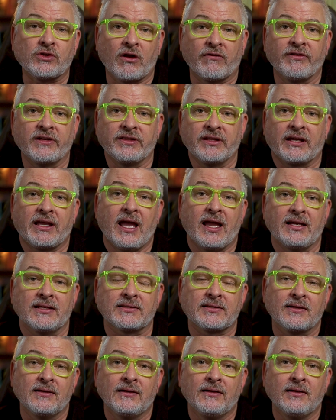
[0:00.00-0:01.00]
solving the
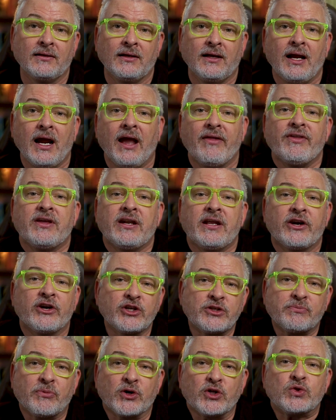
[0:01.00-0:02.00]
case. And then
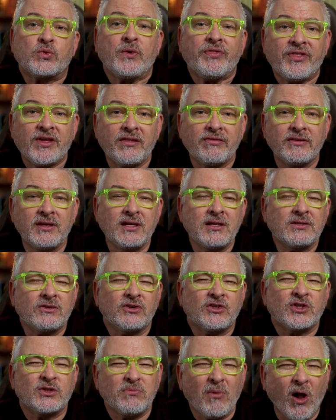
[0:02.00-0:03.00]
interspersed within these
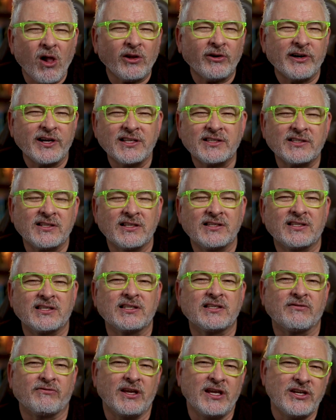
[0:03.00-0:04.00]
are smaller
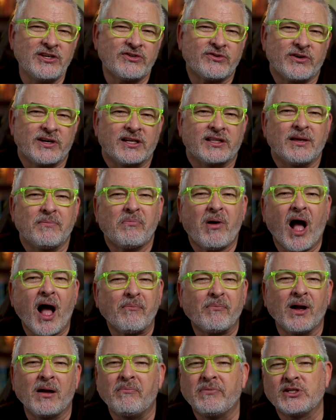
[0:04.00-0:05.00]
instances of intrigue that
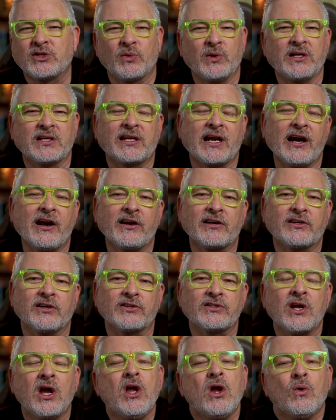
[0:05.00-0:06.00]
pop up between
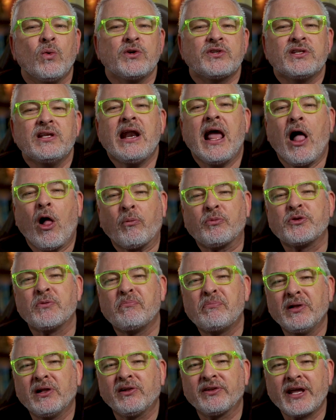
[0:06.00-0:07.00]
characters, which then help to
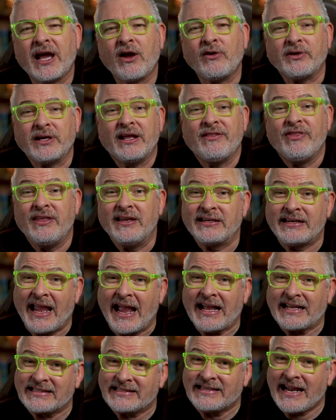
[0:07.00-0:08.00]
build out and then
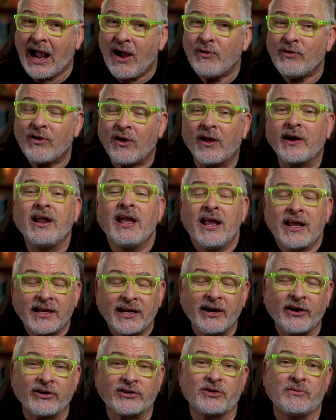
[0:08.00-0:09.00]
cast doubt on
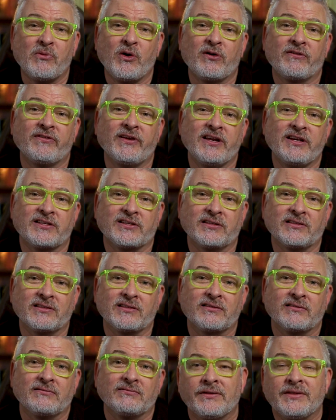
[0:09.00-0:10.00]
character
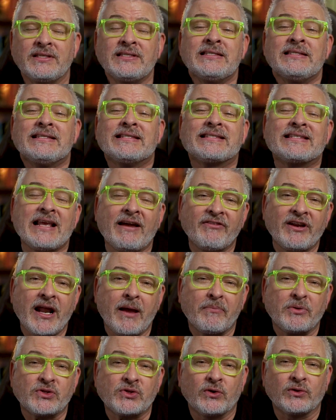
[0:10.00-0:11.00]
motivations. This is a
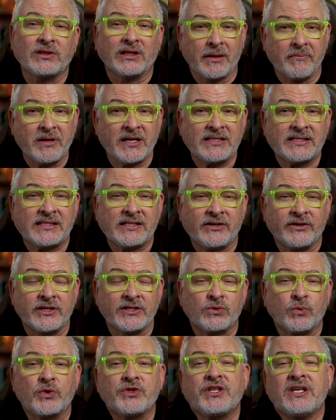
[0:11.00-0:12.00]
7-episode limited
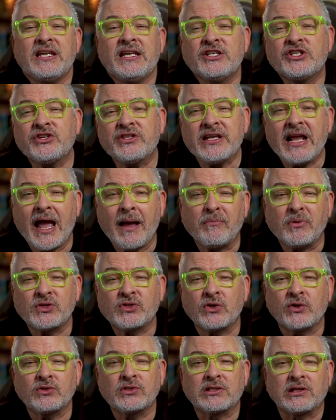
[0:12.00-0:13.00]
series with each of the
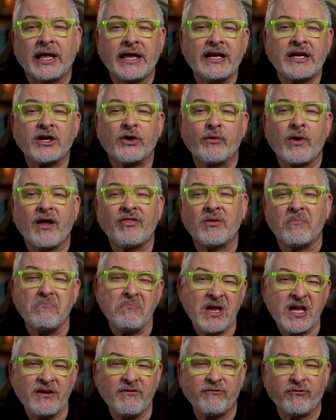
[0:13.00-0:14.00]
episodes landing around the
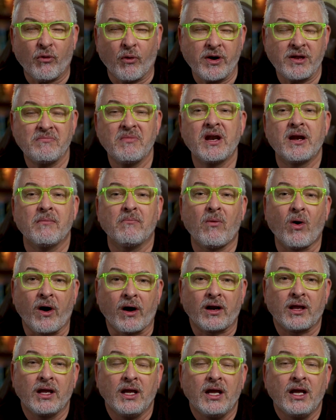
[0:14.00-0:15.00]
mid-40-minute
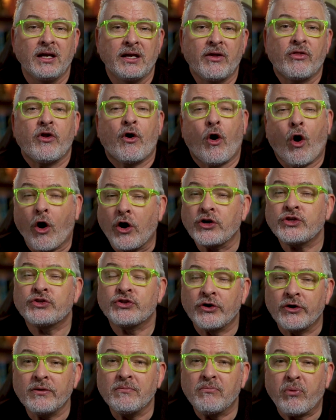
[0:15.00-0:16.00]
mark. Now, there are
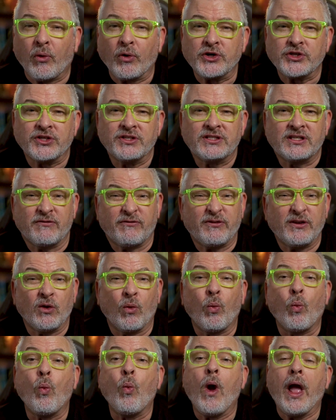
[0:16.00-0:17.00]
certain portions that
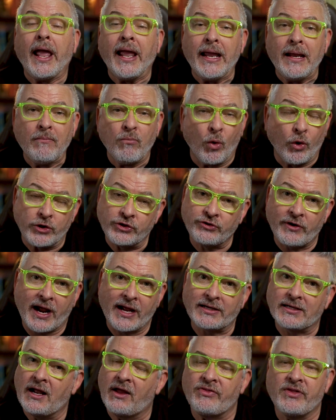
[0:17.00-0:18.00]
feel way more
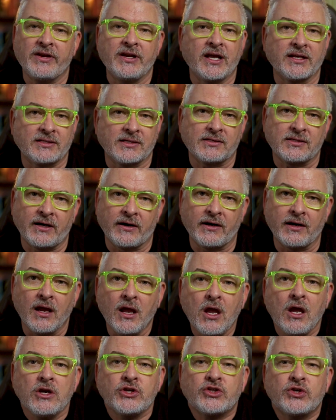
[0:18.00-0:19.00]
dragged out than necessary,
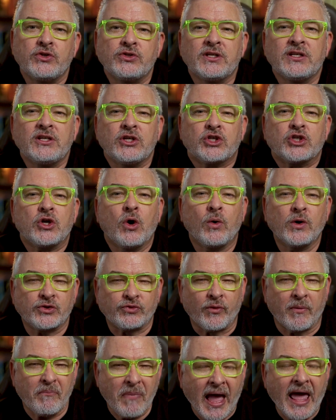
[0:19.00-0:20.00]
choosing to show
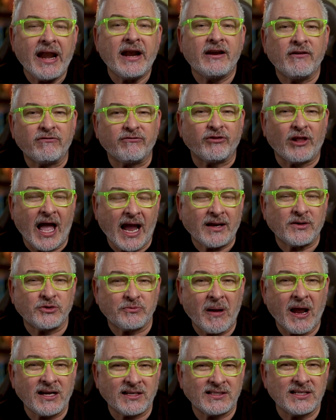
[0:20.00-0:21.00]
us repetitive
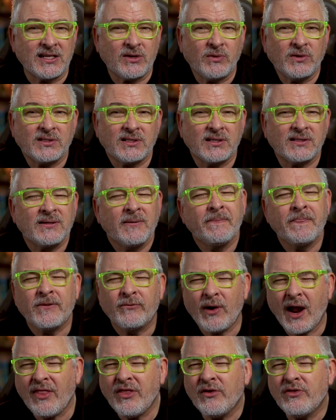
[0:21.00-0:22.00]
flashback sequences
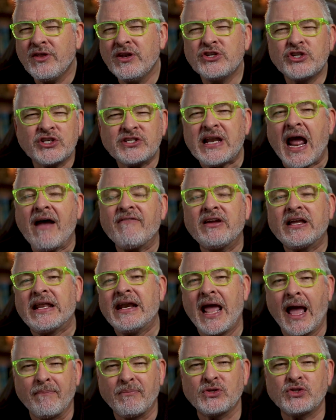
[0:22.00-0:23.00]
rather than just having
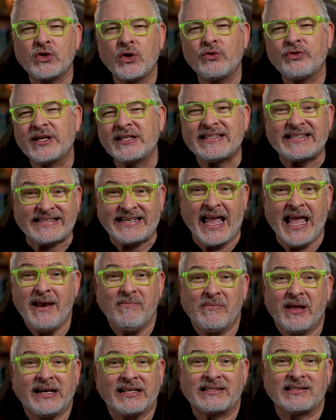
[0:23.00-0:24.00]
an episode that's
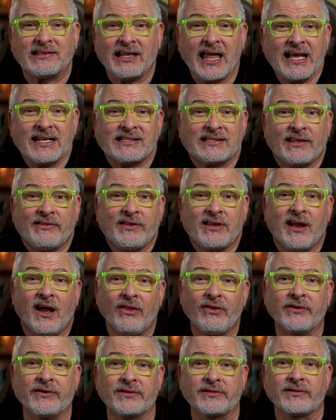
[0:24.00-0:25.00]
10 minutes less than the
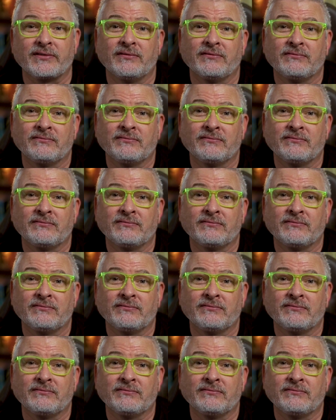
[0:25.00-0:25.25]
others.